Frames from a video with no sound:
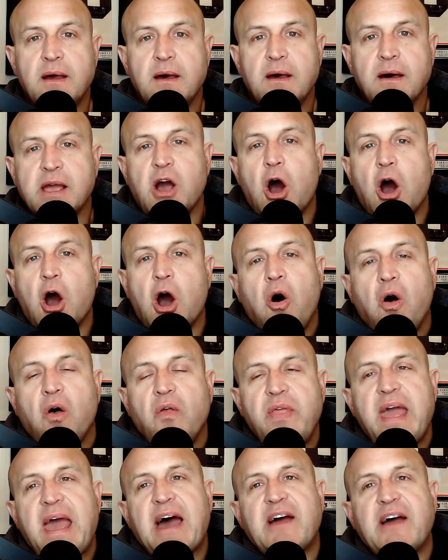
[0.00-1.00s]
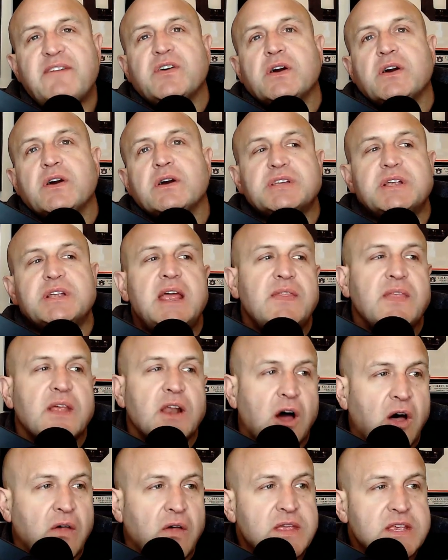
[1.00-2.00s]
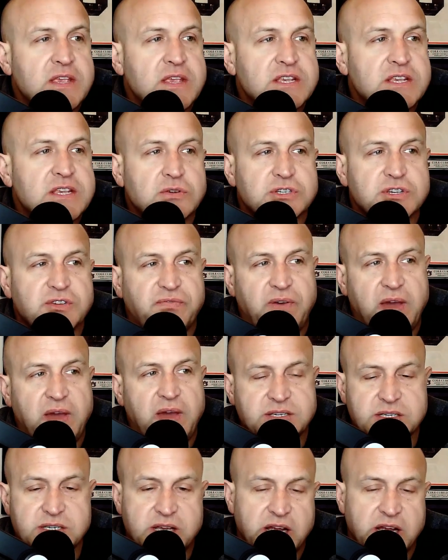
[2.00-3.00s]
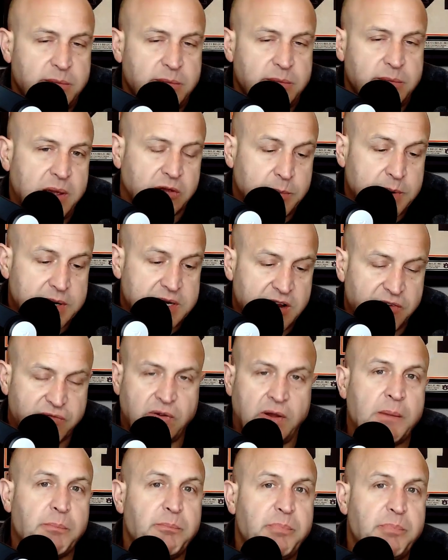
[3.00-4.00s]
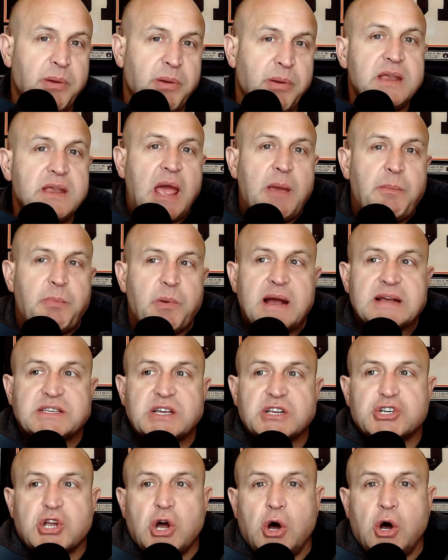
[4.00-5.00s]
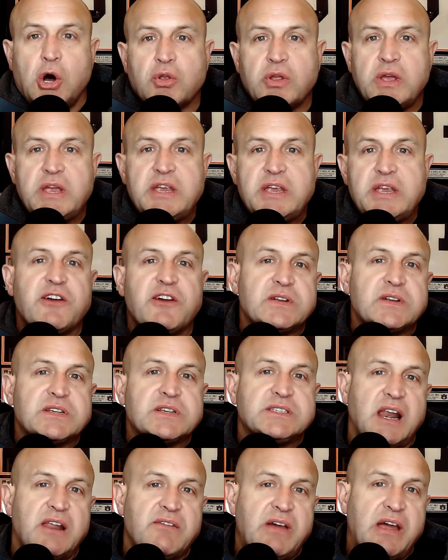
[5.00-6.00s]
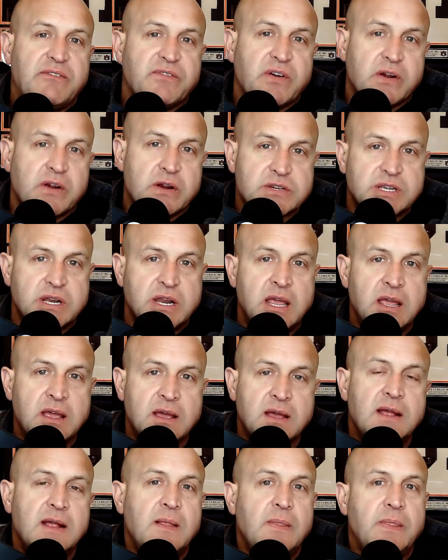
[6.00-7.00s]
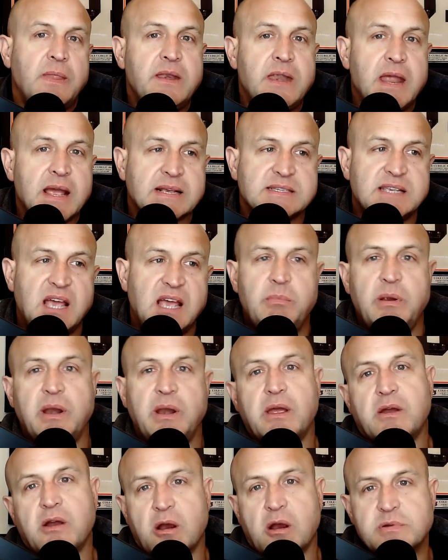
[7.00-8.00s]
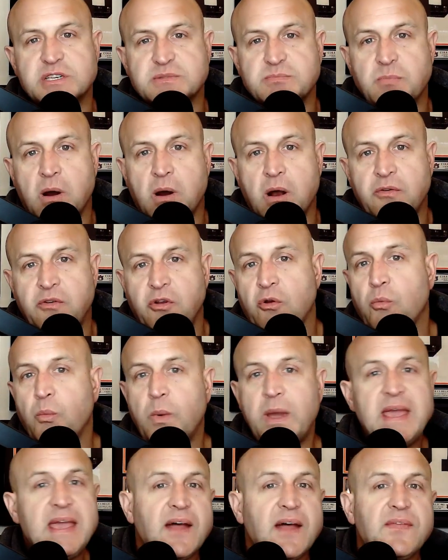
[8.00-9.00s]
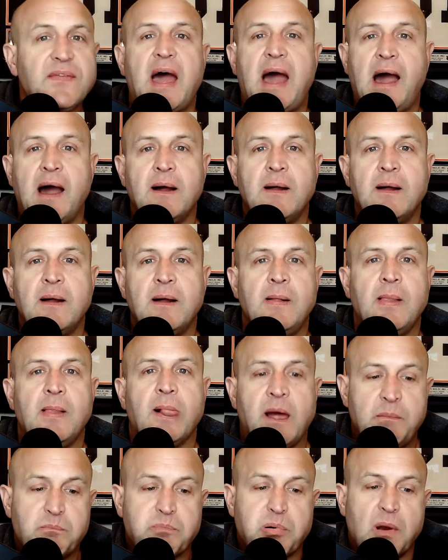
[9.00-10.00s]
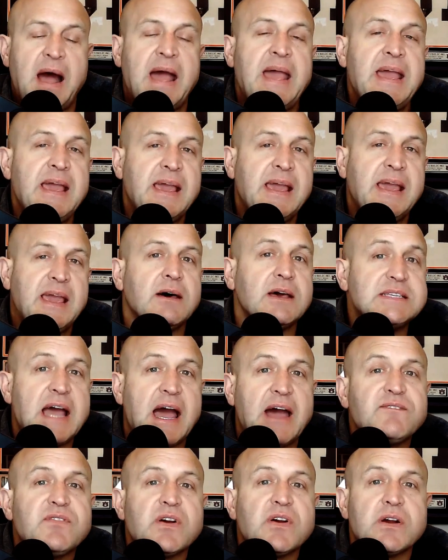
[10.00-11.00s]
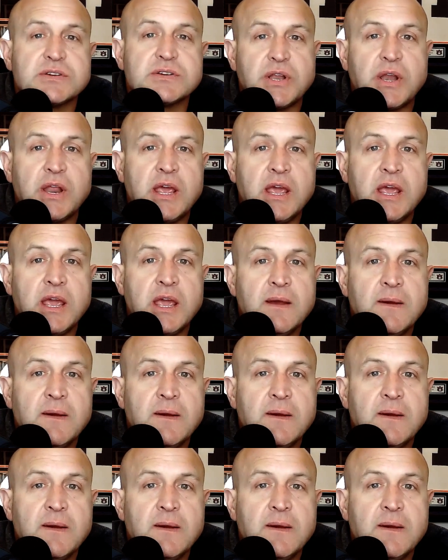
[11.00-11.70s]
Like all the adversity that all these coaches face is going to be a little bit different. Like Billy Napier has a totally different set of adversity than Nick Saban and Kirby Smart do. We get that. Like Brian Kelly's adversity